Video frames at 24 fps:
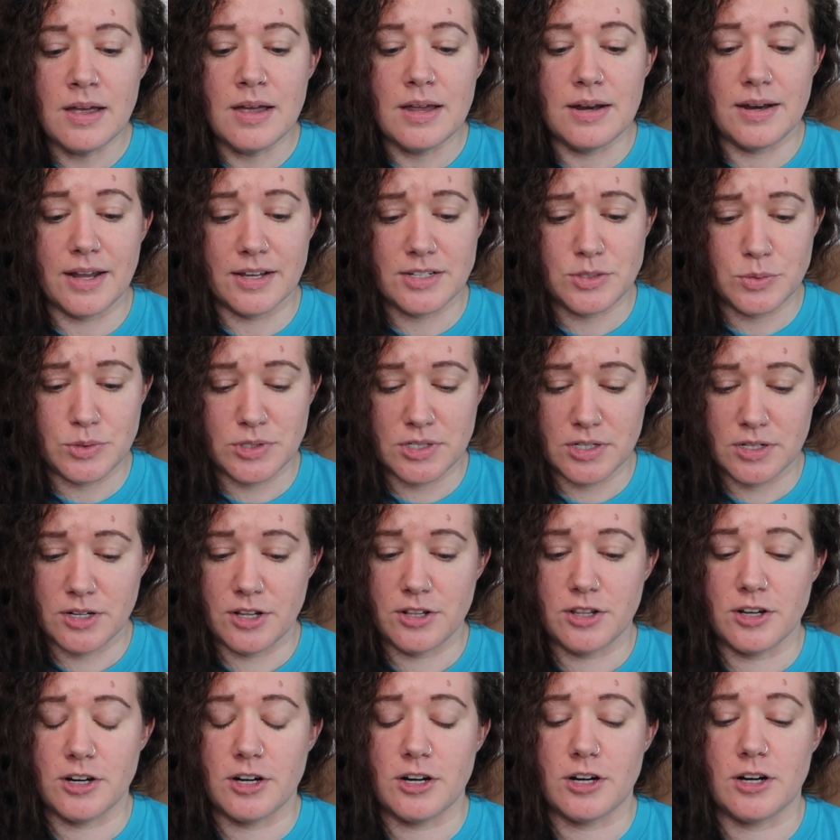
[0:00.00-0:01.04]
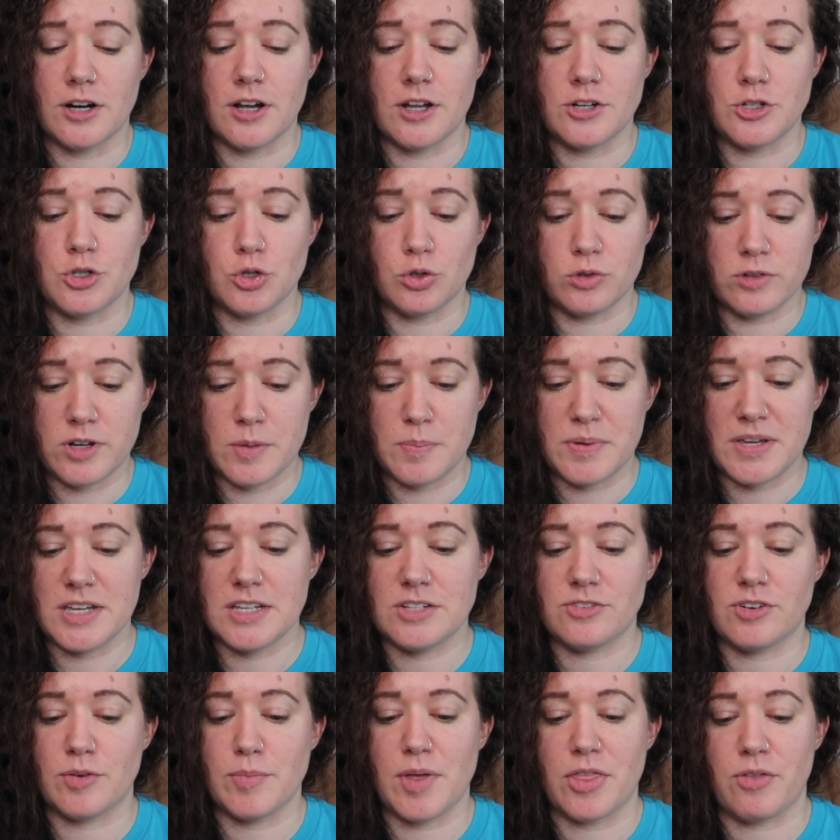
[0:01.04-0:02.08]
Next was another jewelry
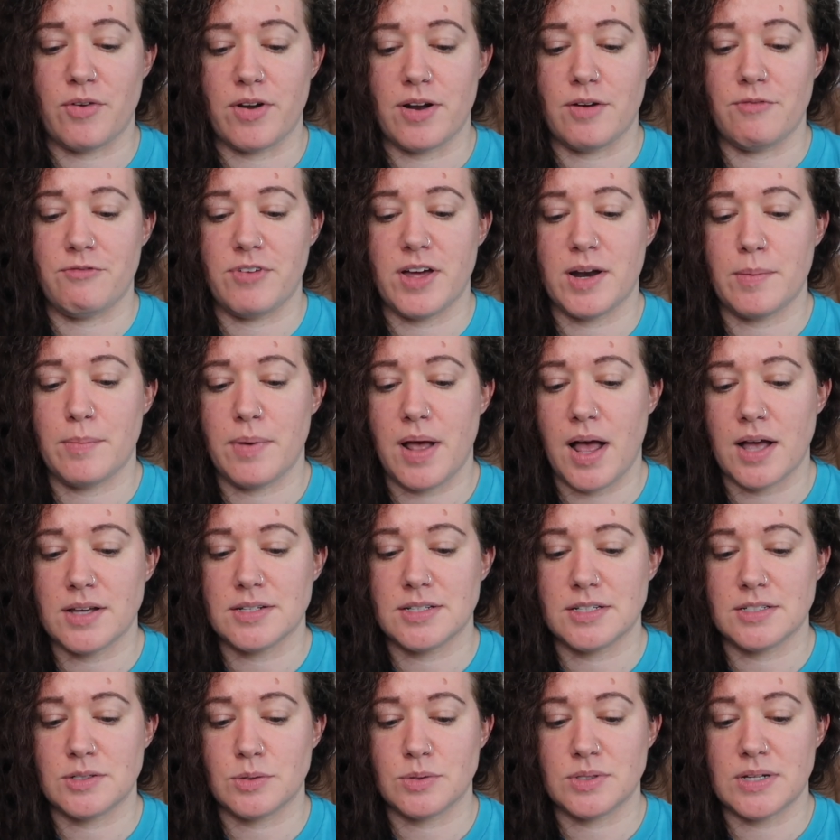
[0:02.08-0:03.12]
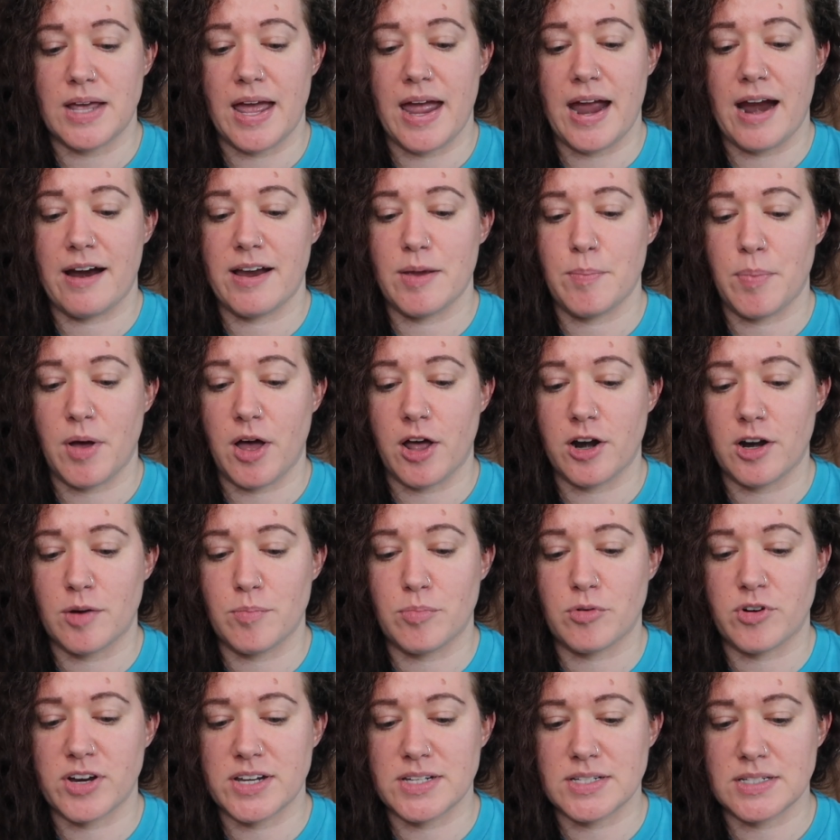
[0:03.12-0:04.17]
piece from a Thread Up Fun box. This was a Harry Potter
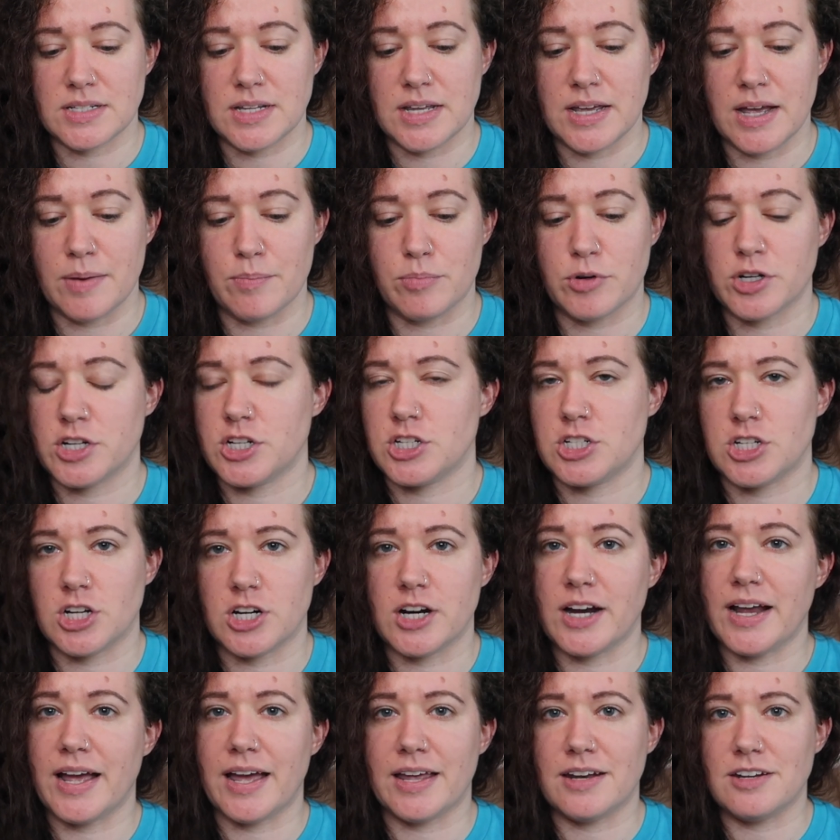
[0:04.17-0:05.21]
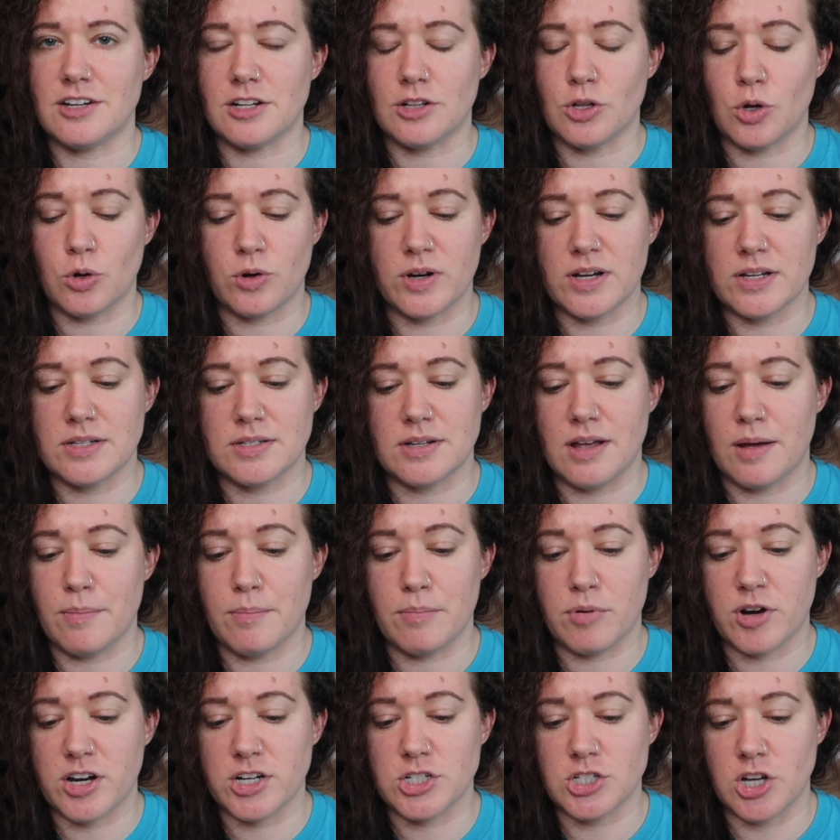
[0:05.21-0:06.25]
bracelet. I'm pretty sure it had Dolores
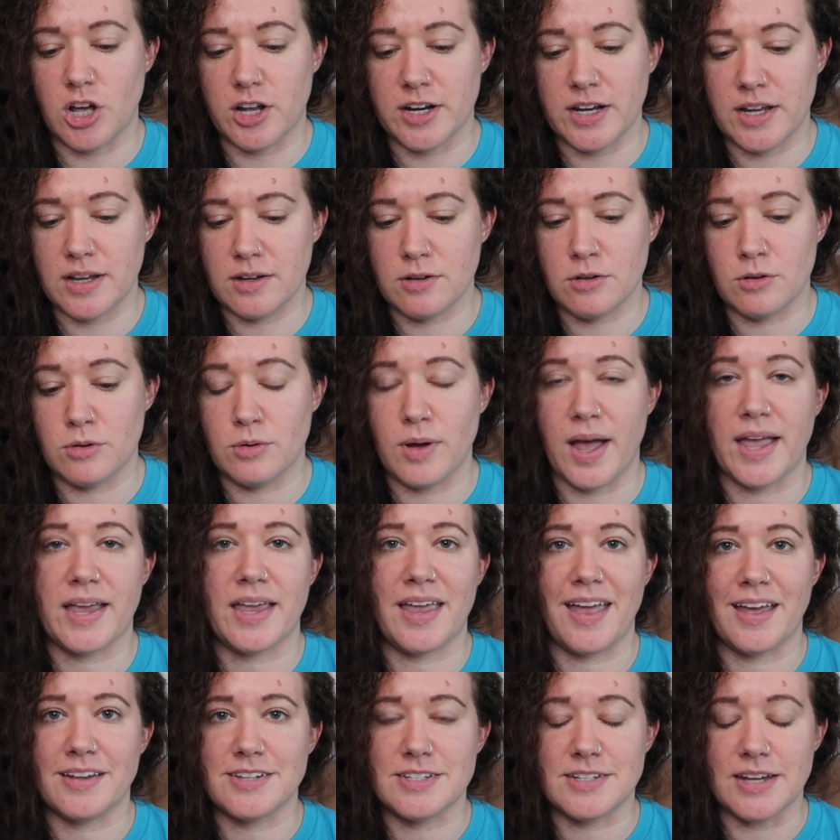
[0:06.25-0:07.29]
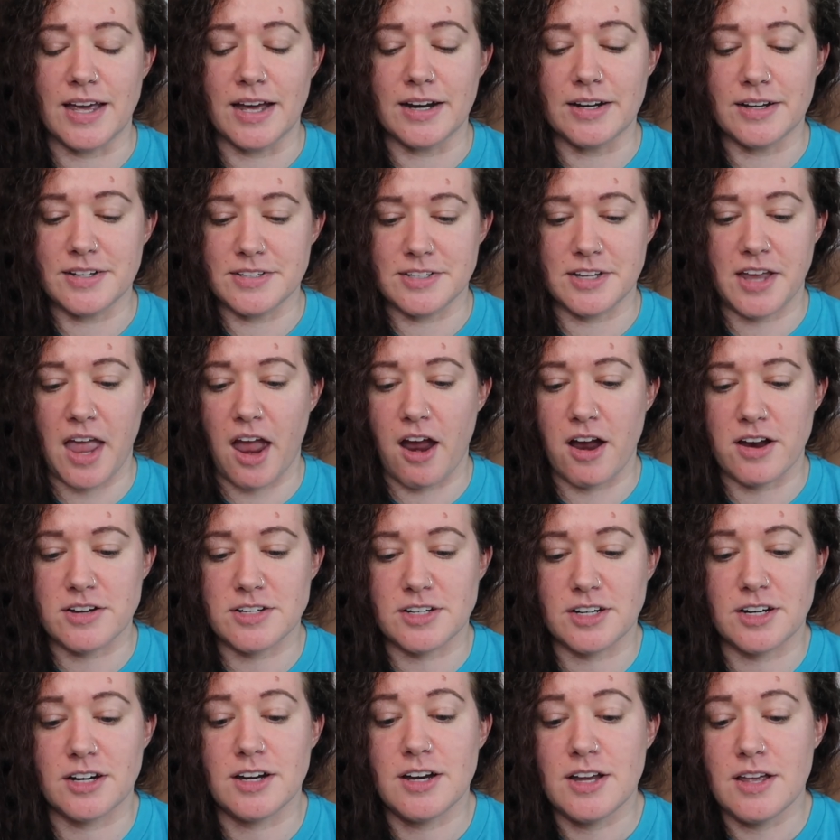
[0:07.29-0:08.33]
Umbridge on it, who I can't stand as a
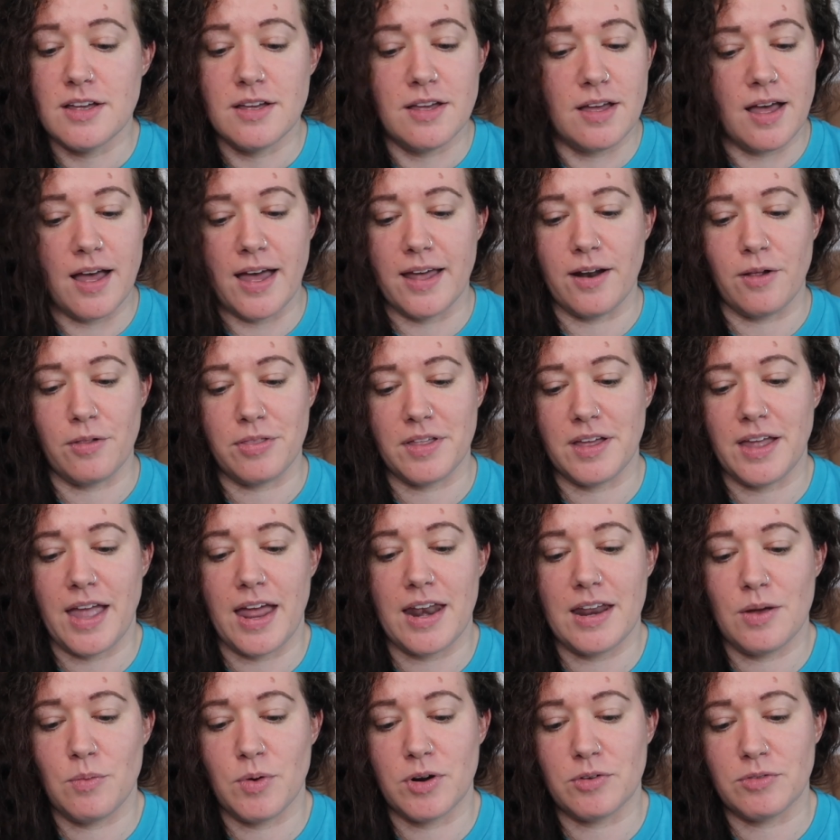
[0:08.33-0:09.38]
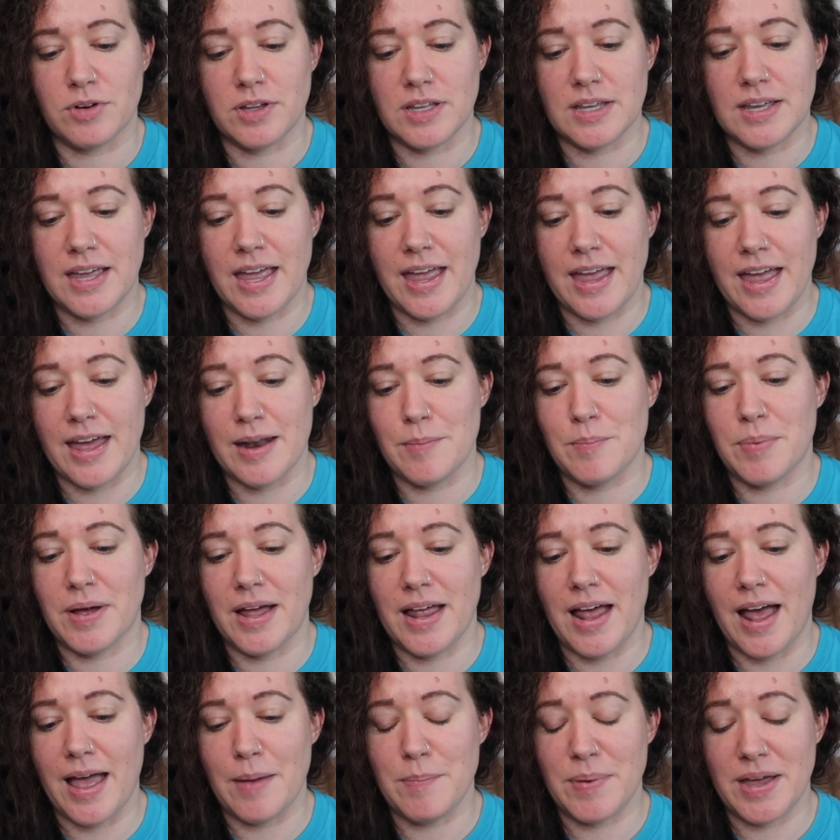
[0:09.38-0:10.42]
character. I don't think anyone really can,
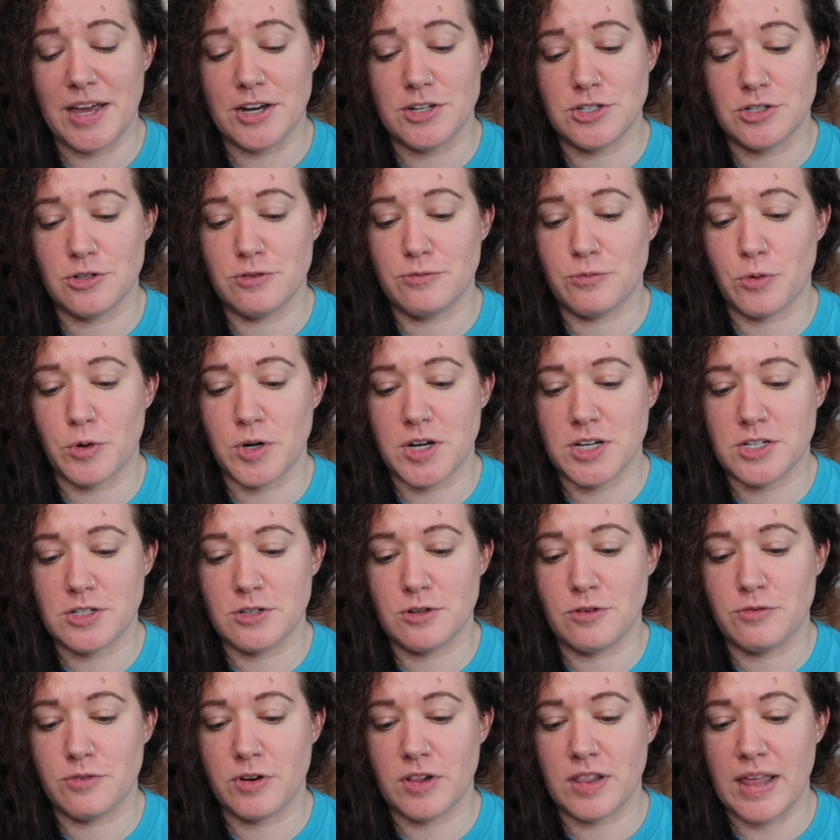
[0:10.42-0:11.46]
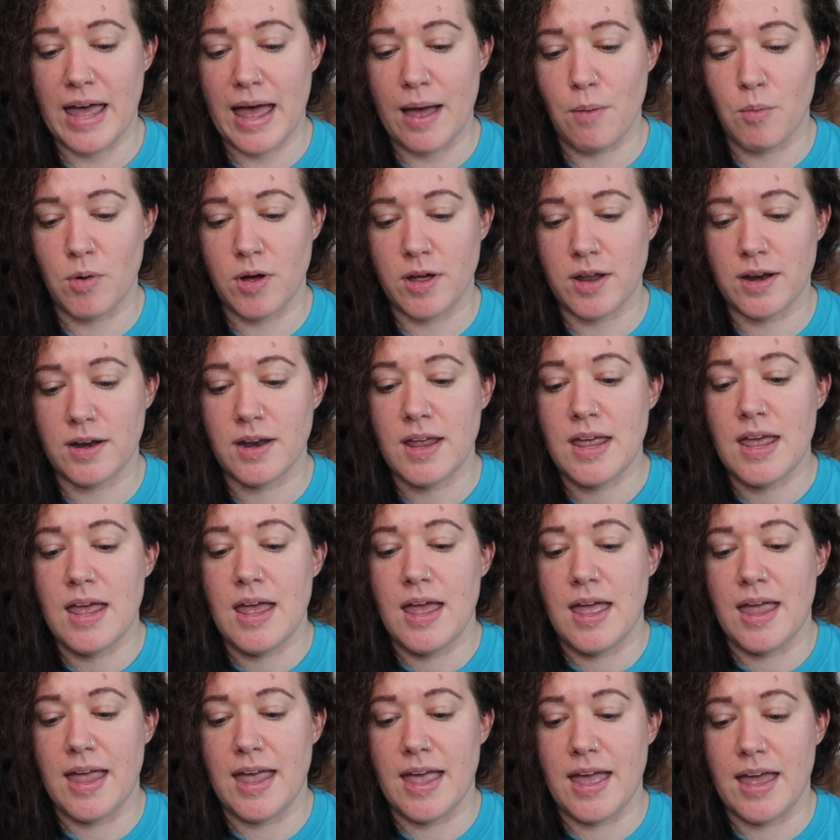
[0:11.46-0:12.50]
but I paid $2.42 for that one
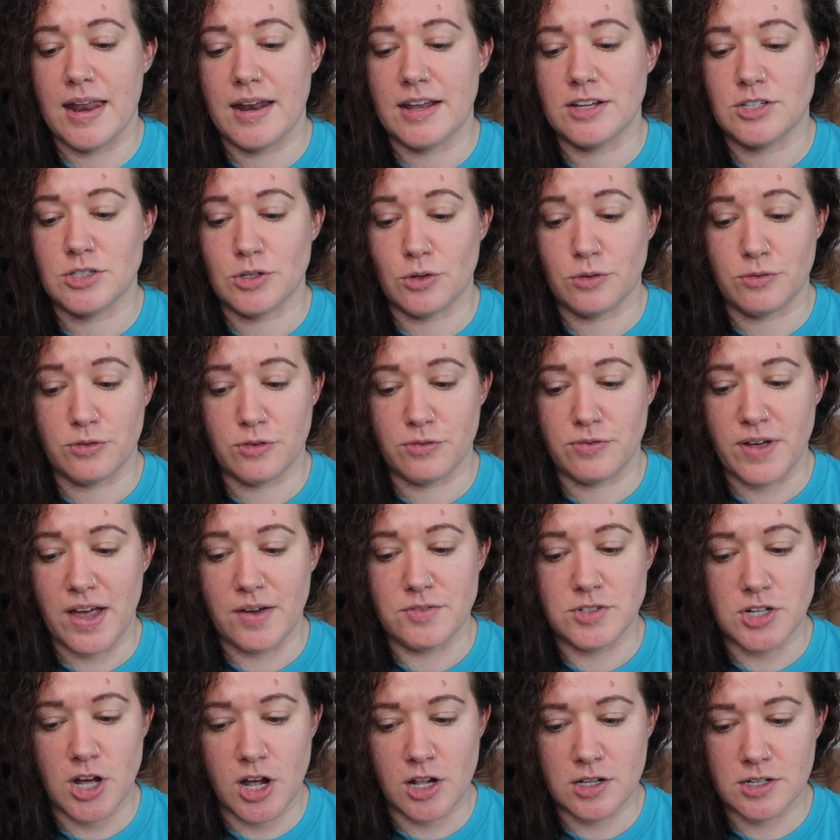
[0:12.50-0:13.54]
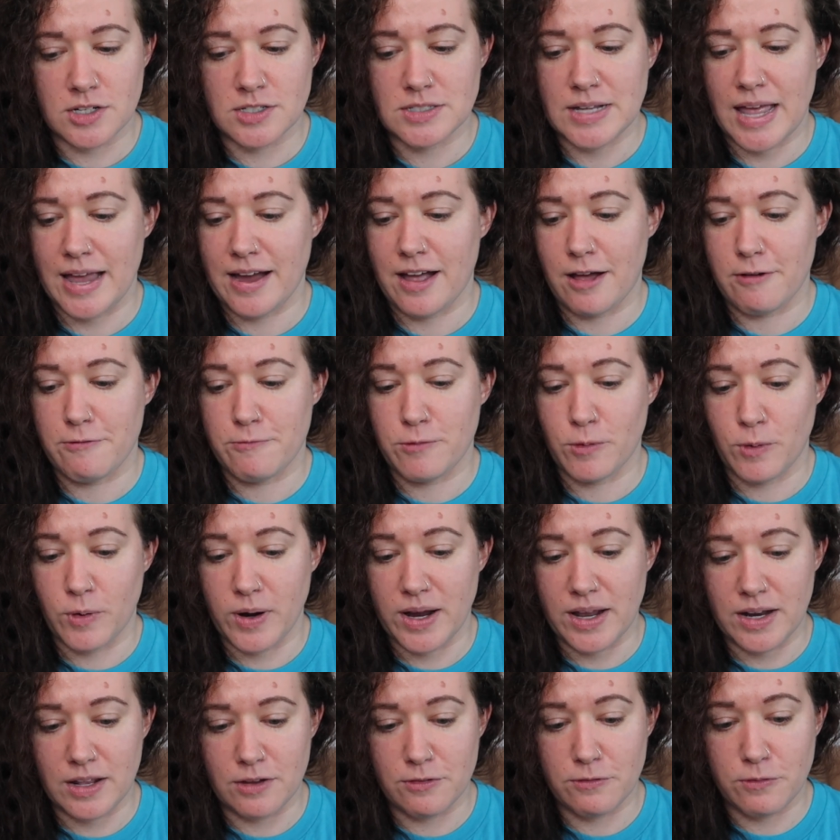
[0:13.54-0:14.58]
and it sold for $5. I got
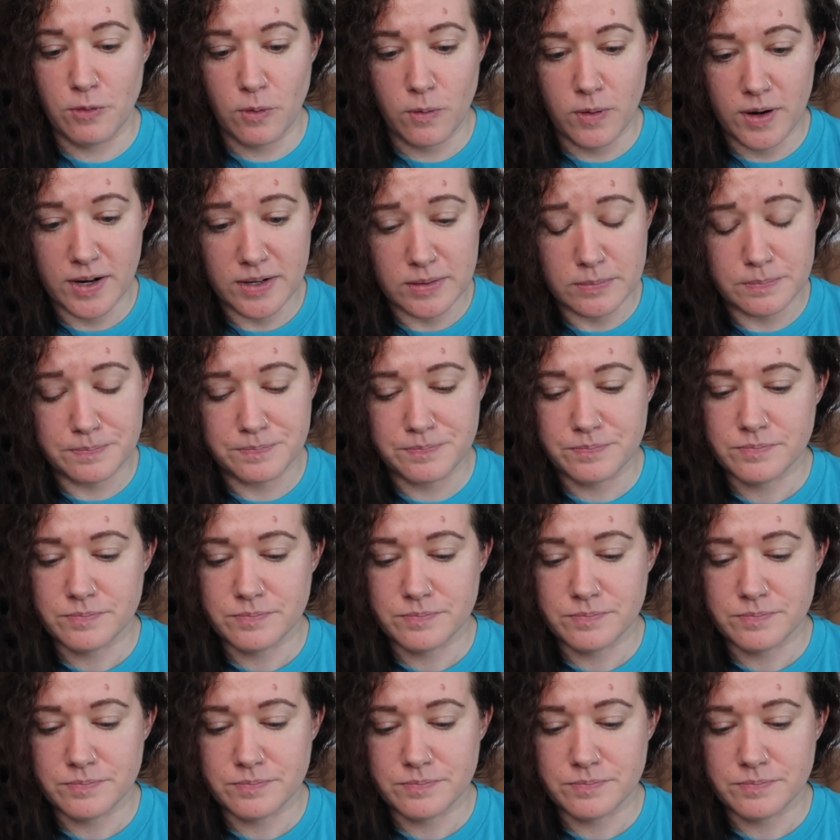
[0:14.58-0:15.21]
$4.84.